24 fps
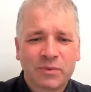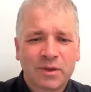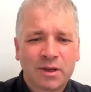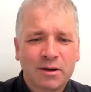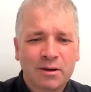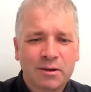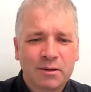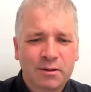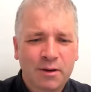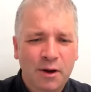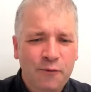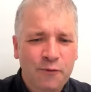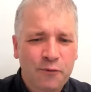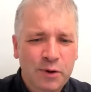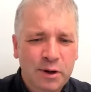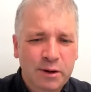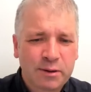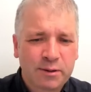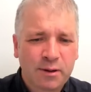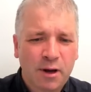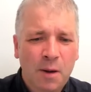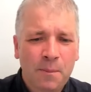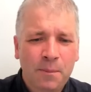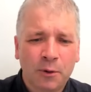So, for
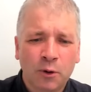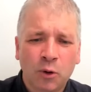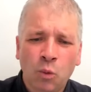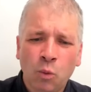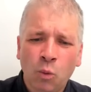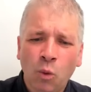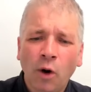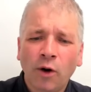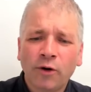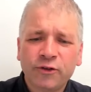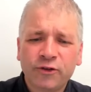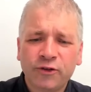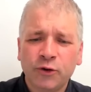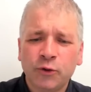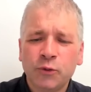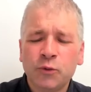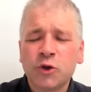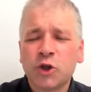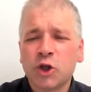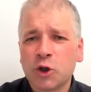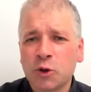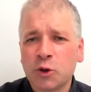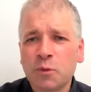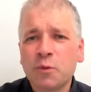example, what do
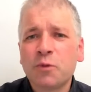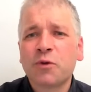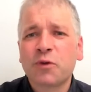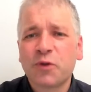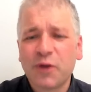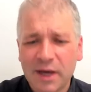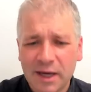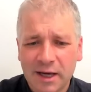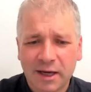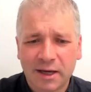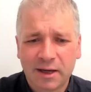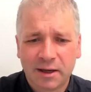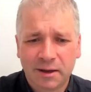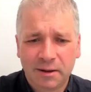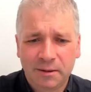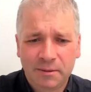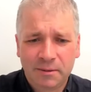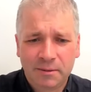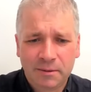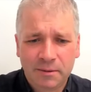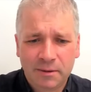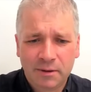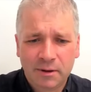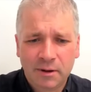you think?
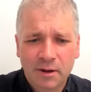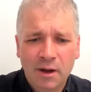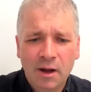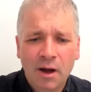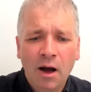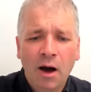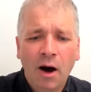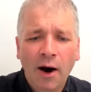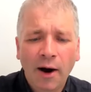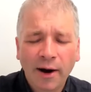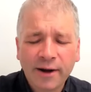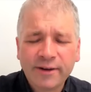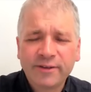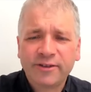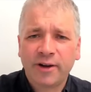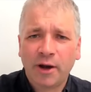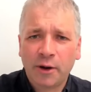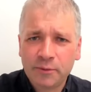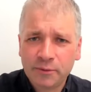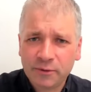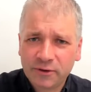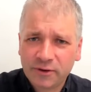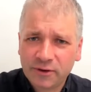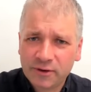I
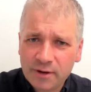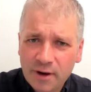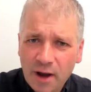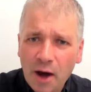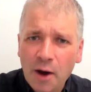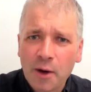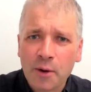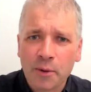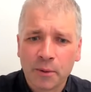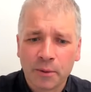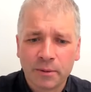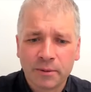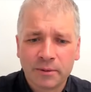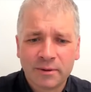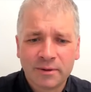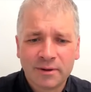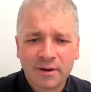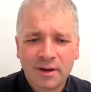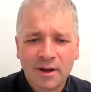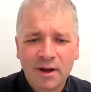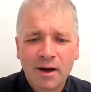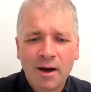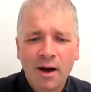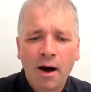don't know.
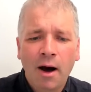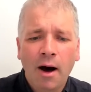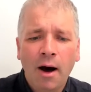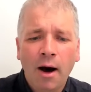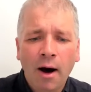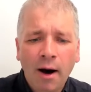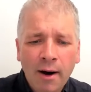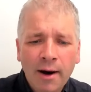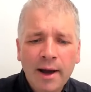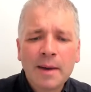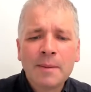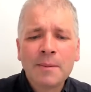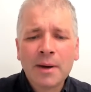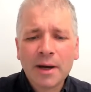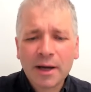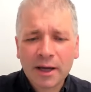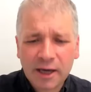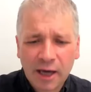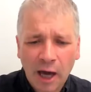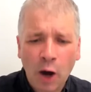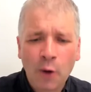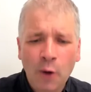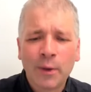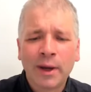I'm
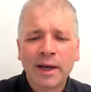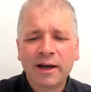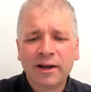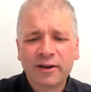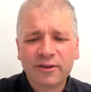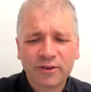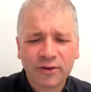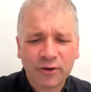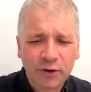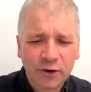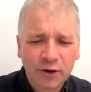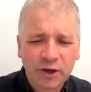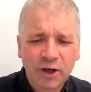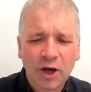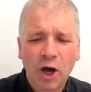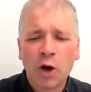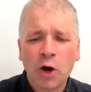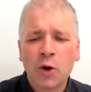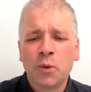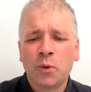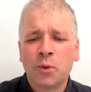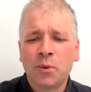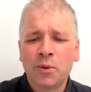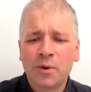going to
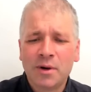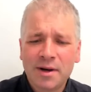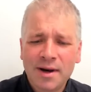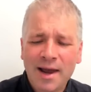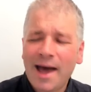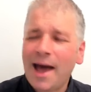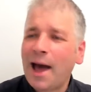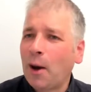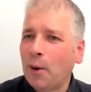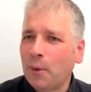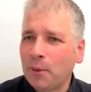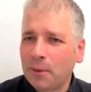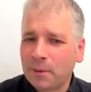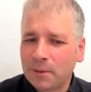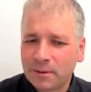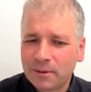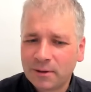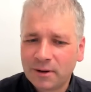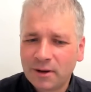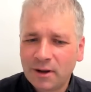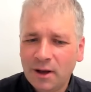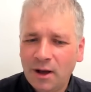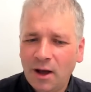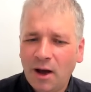go now.
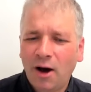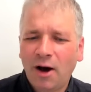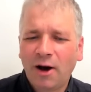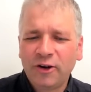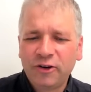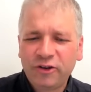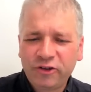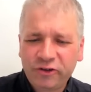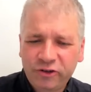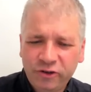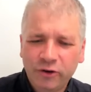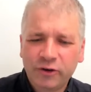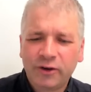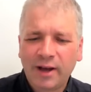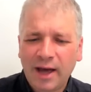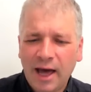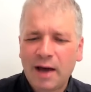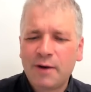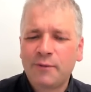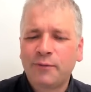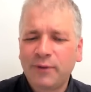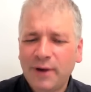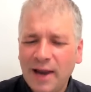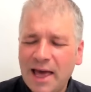I should
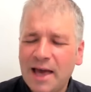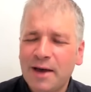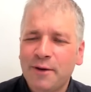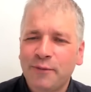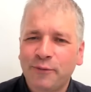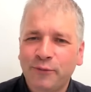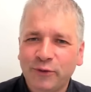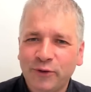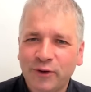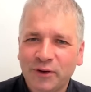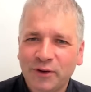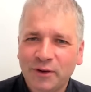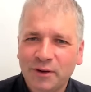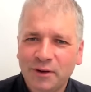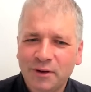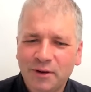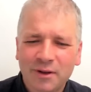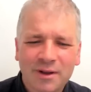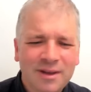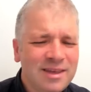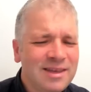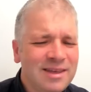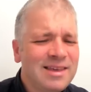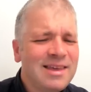have left.
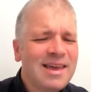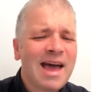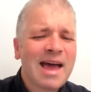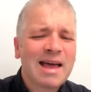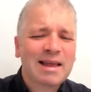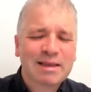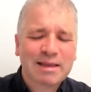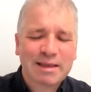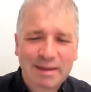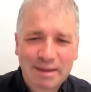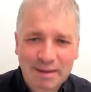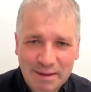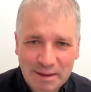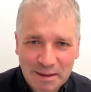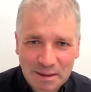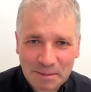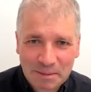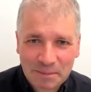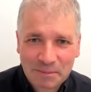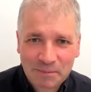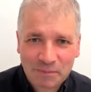Yes.